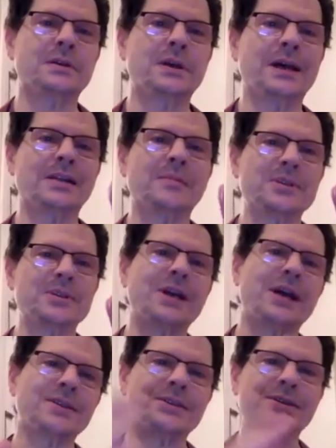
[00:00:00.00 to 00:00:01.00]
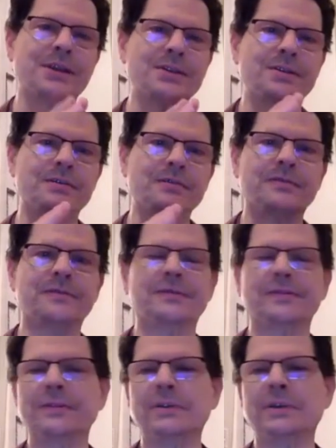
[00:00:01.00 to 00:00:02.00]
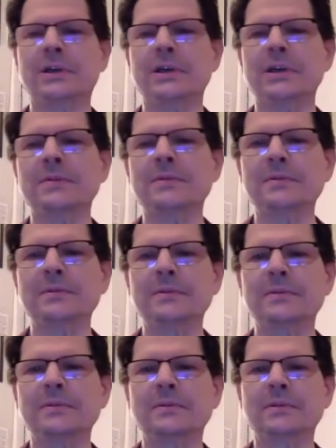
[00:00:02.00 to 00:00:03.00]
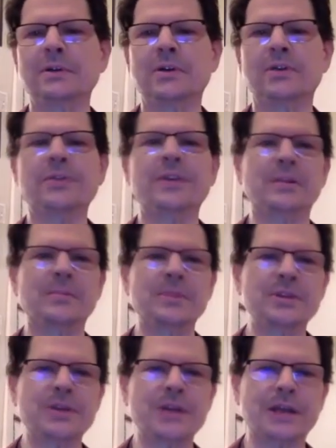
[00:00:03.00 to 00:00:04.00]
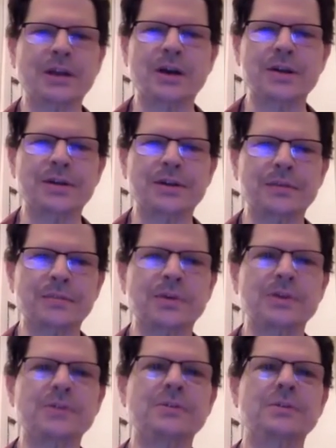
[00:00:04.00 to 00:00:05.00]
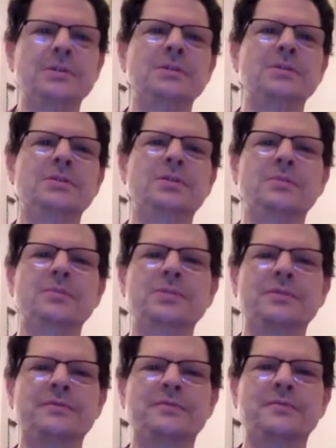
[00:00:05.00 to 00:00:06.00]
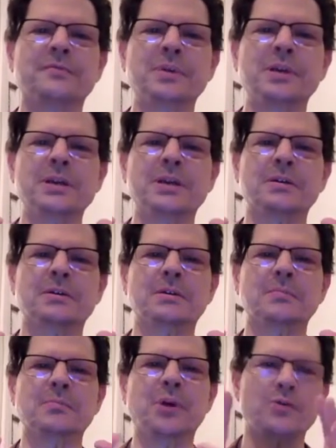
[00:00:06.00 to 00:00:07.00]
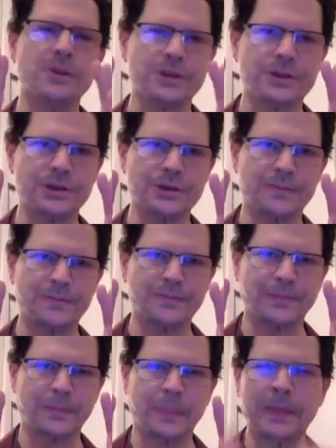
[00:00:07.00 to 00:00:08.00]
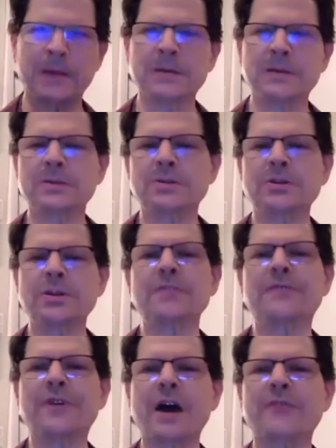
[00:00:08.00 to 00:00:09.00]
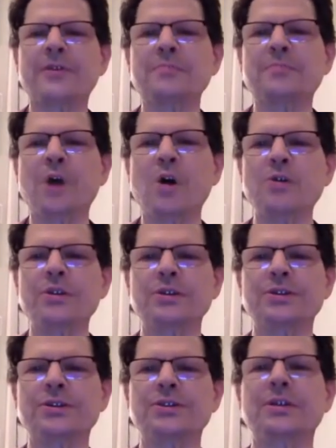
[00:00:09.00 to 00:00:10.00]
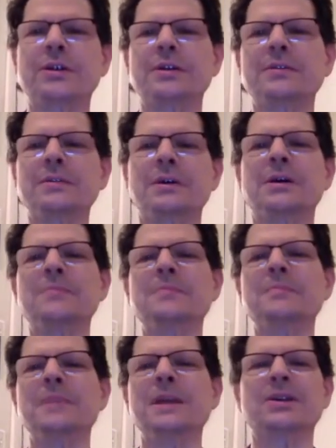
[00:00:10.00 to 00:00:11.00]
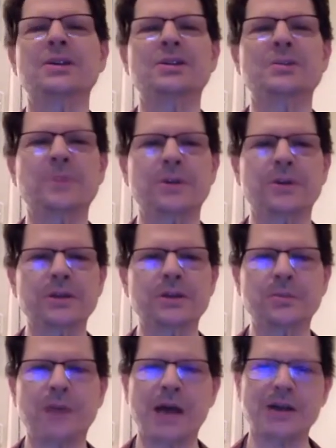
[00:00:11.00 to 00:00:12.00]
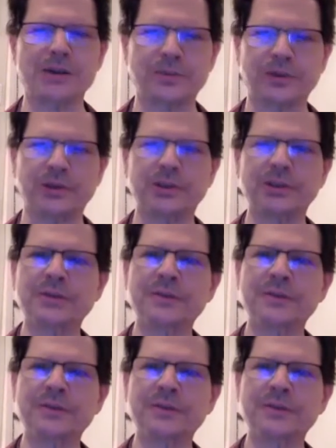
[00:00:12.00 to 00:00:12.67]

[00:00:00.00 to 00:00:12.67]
elements, not in the sense of uh, earth elements and that kind of thing, but in, in terms of being components. So they're the five components that uh, make experience possible.